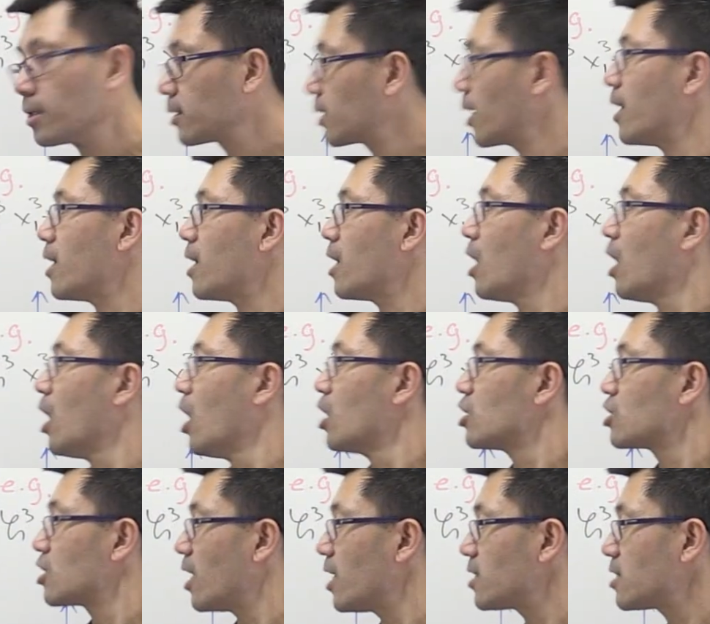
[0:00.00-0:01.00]
okay?
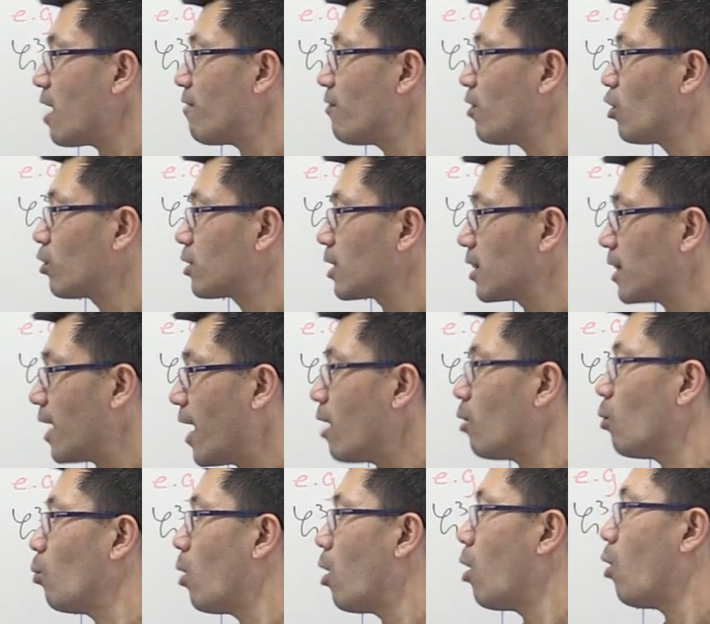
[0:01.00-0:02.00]
So let's have a look at
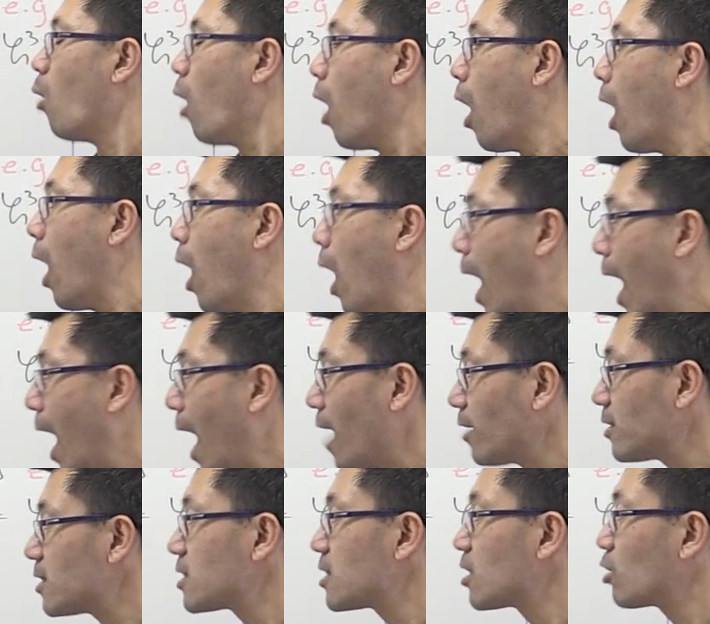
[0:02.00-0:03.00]
that. Well,
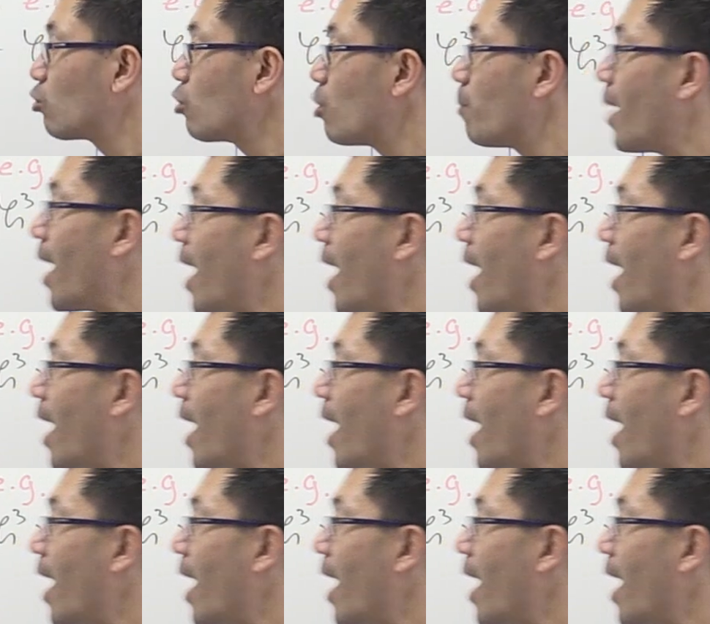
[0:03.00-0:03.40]
how does the group